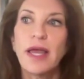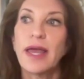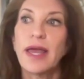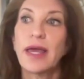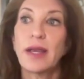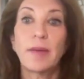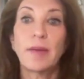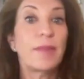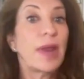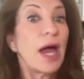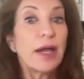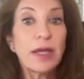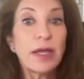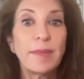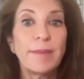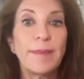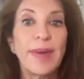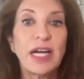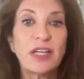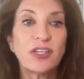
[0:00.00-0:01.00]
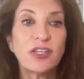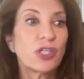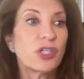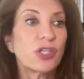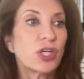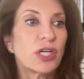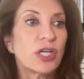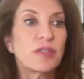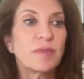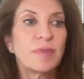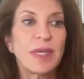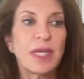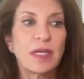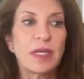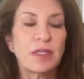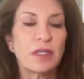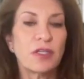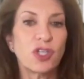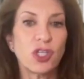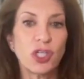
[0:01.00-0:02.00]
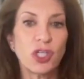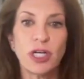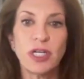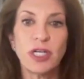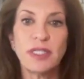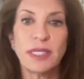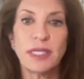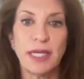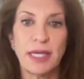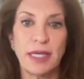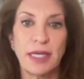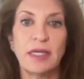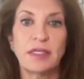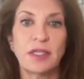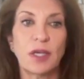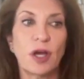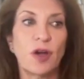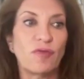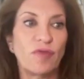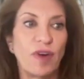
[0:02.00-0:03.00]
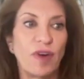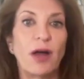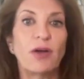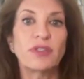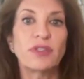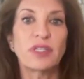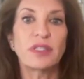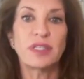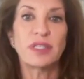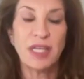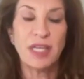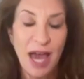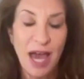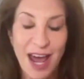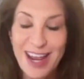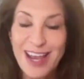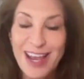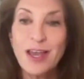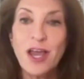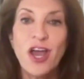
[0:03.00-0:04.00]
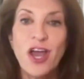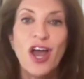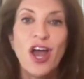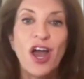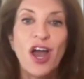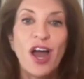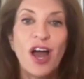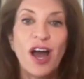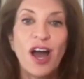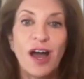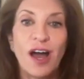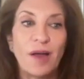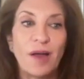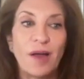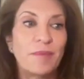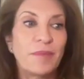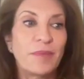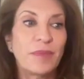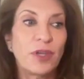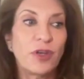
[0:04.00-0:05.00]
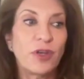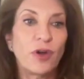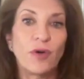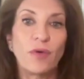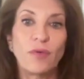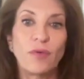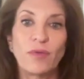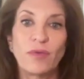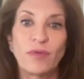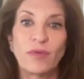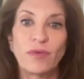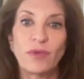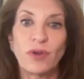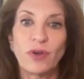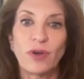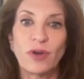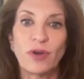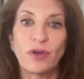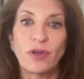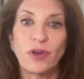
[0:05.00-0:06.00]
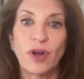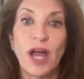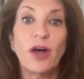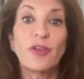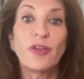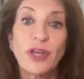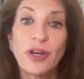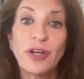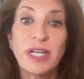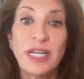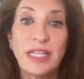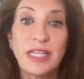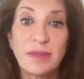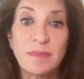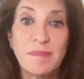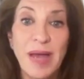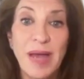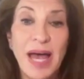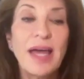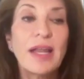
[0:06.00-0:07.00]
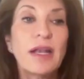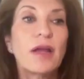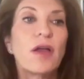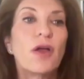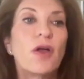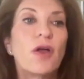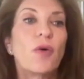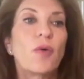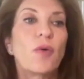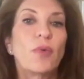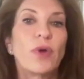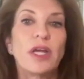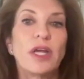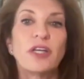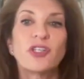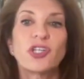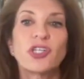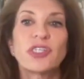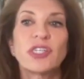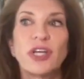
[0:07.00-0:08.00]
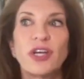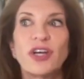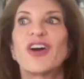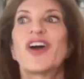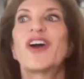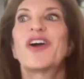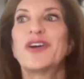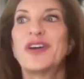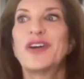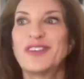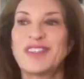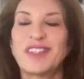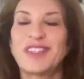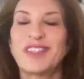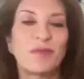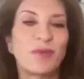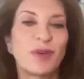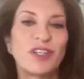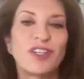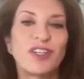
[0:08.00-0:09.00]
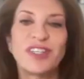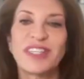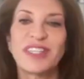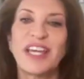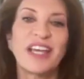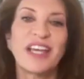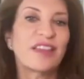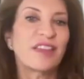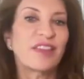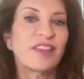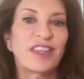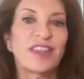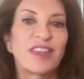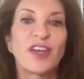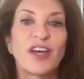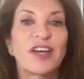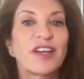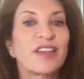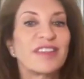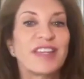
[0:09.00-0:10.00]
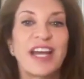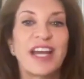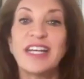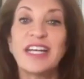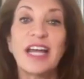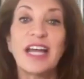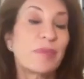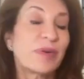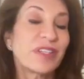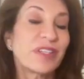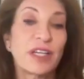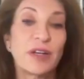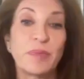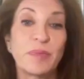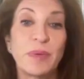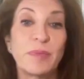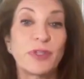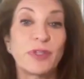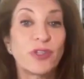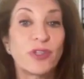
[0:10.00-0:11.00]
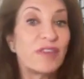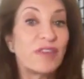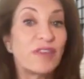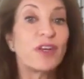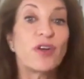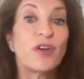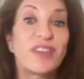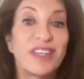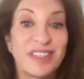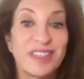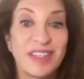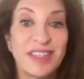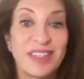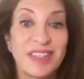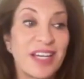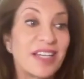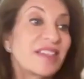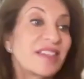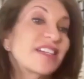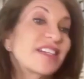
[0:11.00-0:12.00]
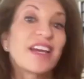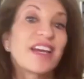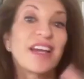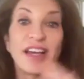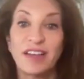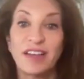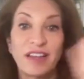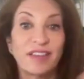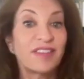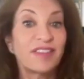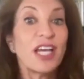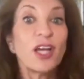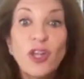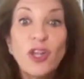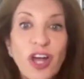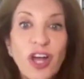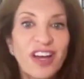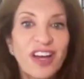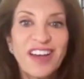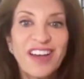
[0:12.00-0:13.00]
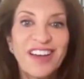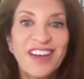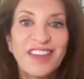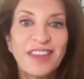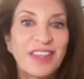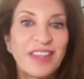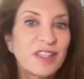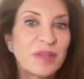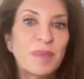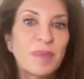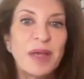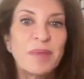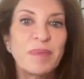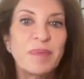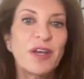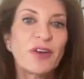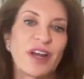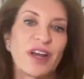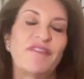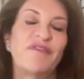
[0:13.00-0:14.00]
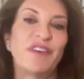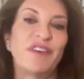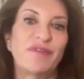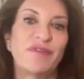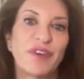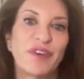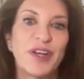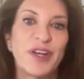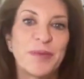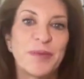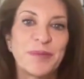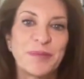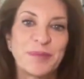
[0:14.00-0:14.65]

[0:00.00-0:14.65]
And I'm not going to bash insurance, because insurance is a route to getting, your healthcare needs met. We're just saying, look, 99% of people don't even know these exist. Take a look. This might be a great fit for you.